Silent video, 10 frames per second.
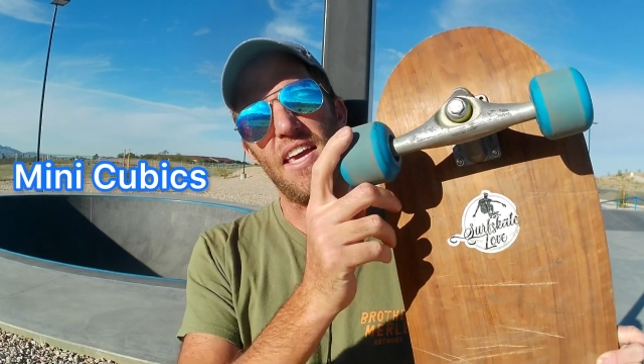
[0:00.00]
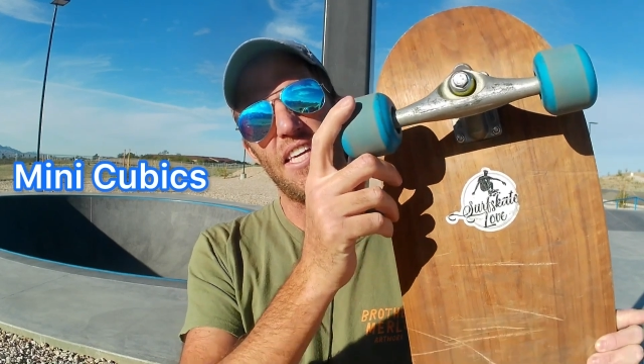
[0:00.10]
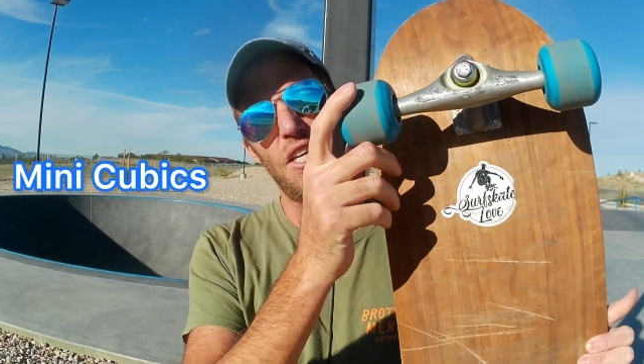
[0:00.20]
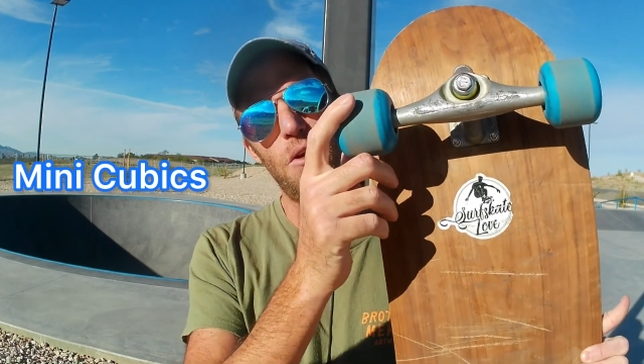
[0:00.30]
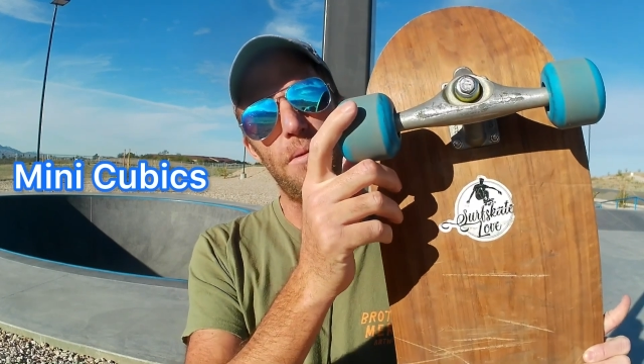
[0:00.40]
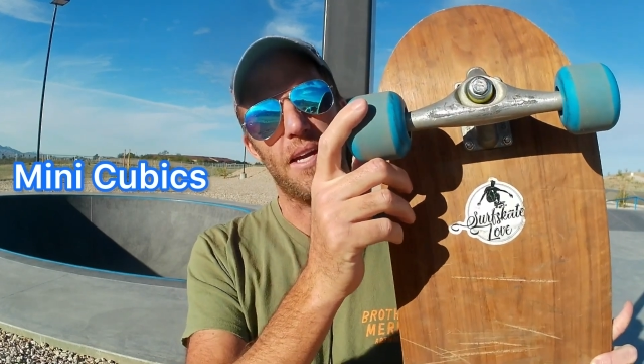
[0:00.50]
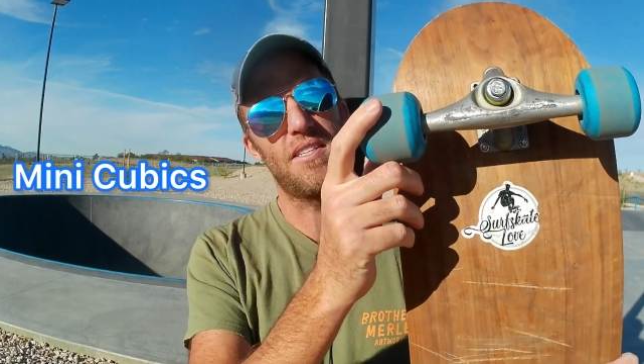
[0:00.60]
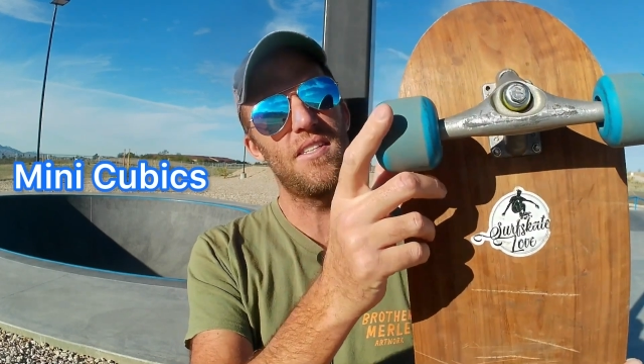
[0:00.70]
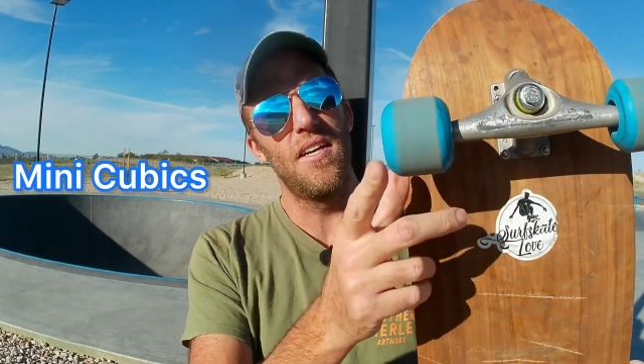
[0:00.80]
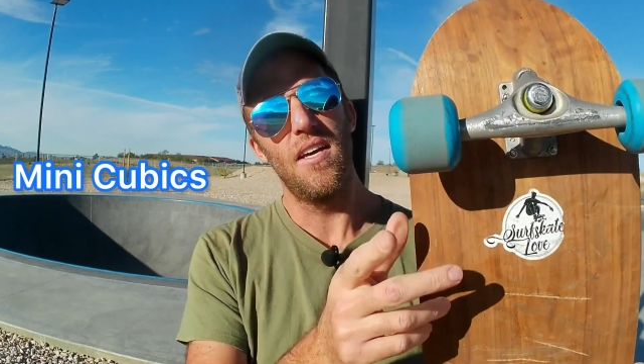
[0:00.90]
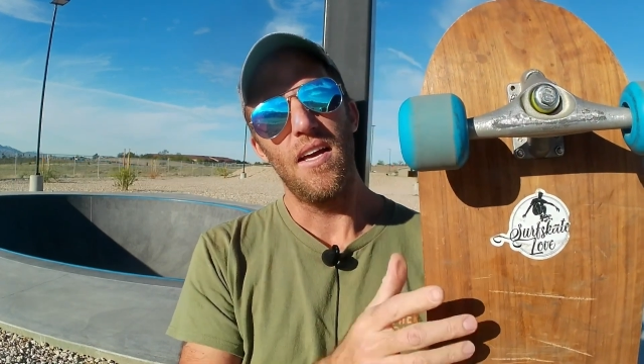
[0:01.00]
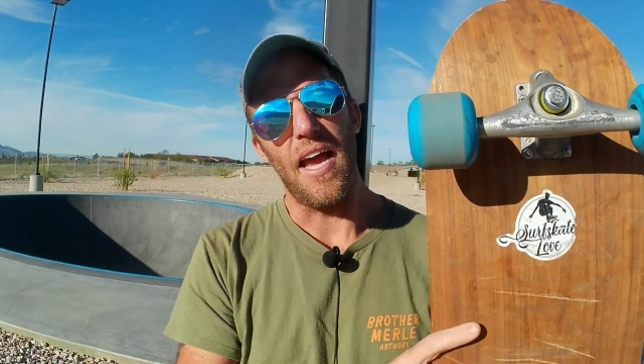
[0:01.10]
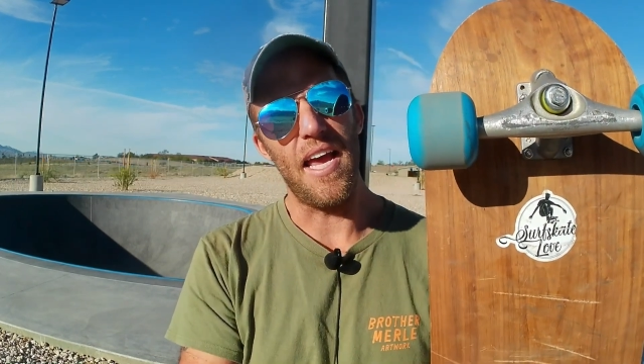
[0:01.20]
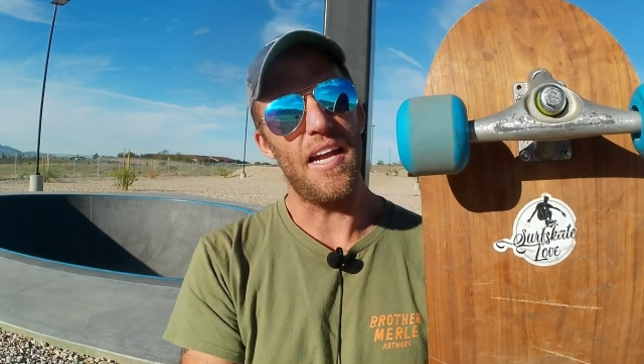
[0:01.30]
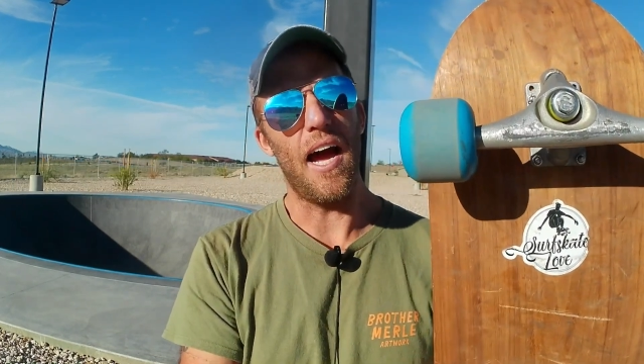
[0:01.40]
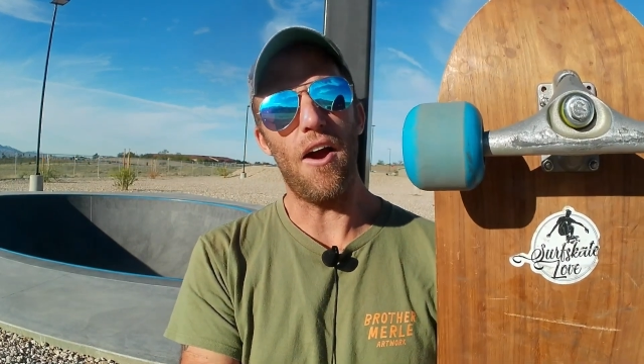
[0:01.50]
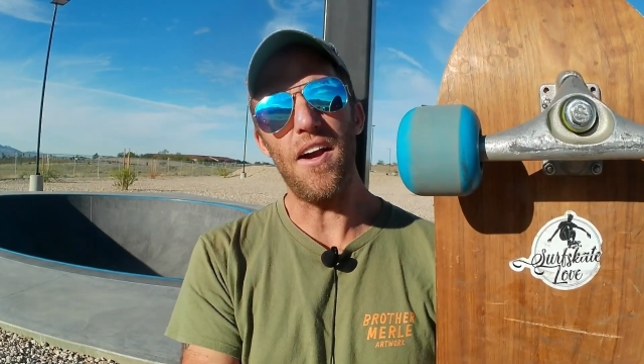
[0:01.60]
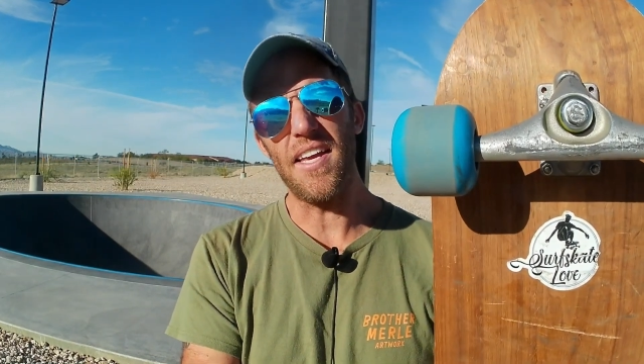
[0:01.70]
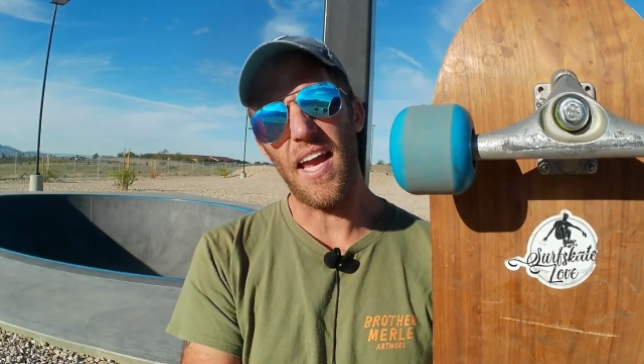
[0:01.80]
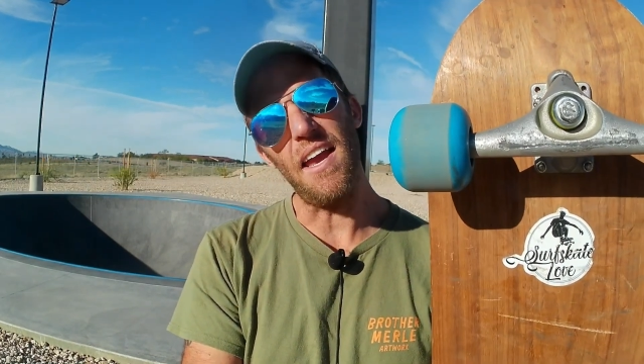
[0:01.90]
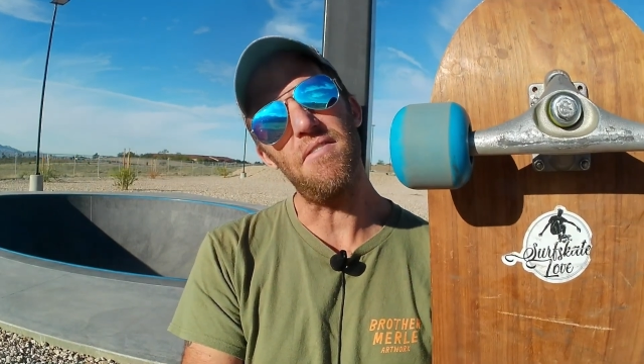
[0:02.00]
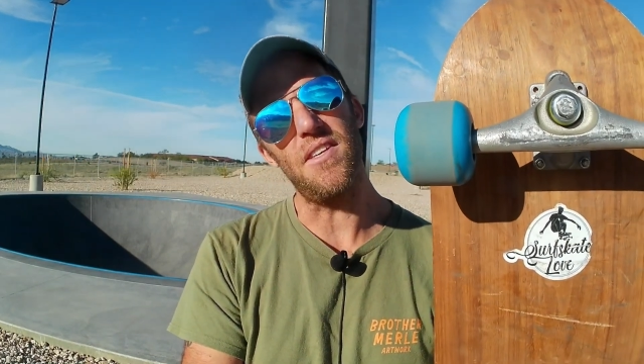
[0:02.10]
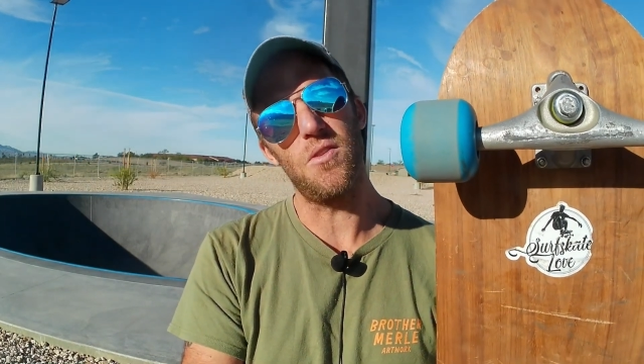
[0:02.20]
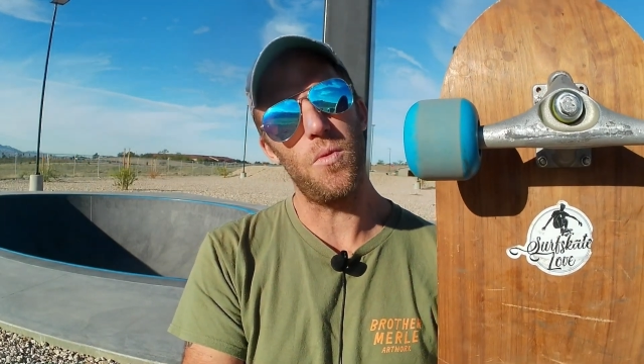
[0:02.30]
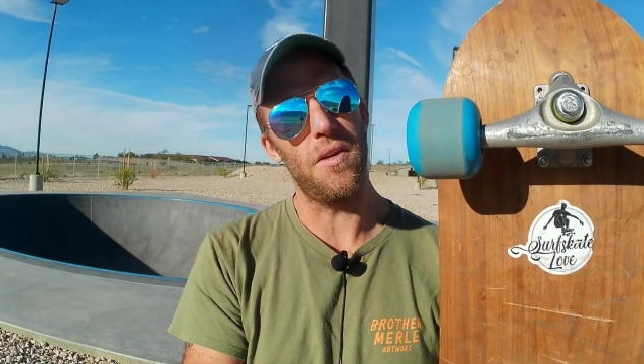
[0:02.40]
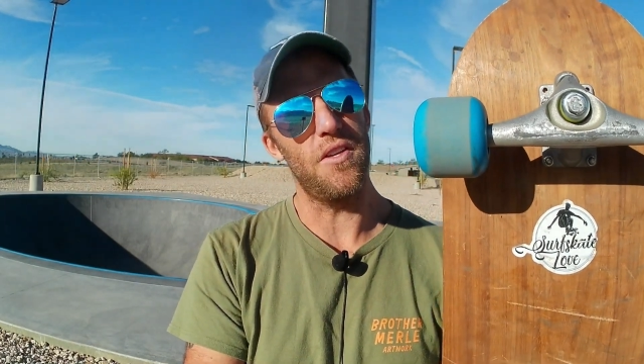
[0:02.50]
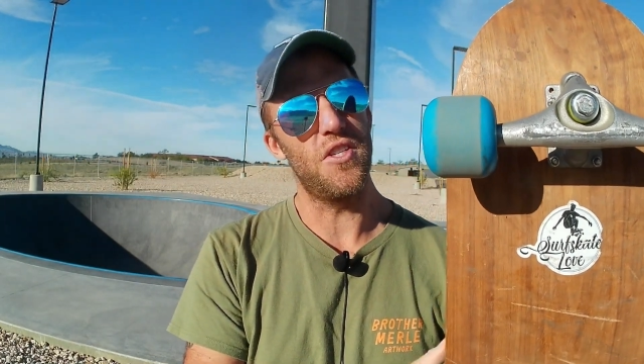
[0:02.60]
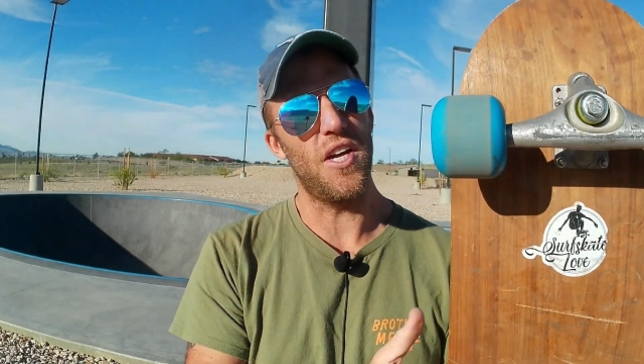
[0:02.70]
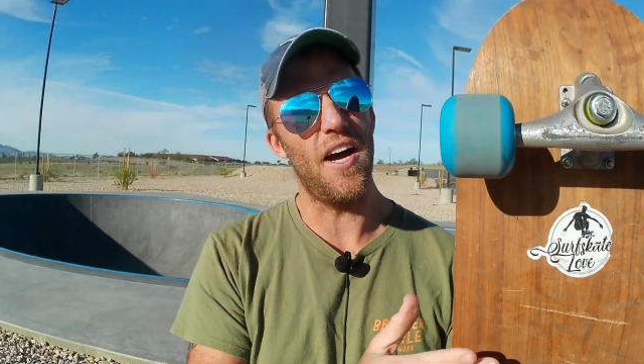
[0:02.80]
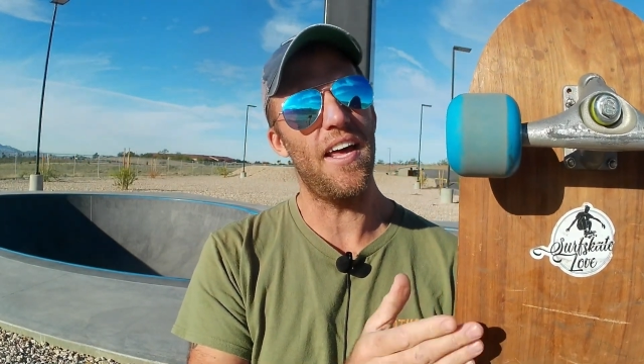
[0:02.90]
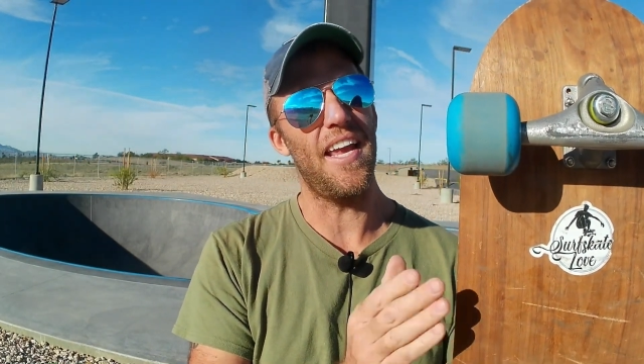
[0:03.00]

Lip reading: Cubics. And I already gave this wheel a shot,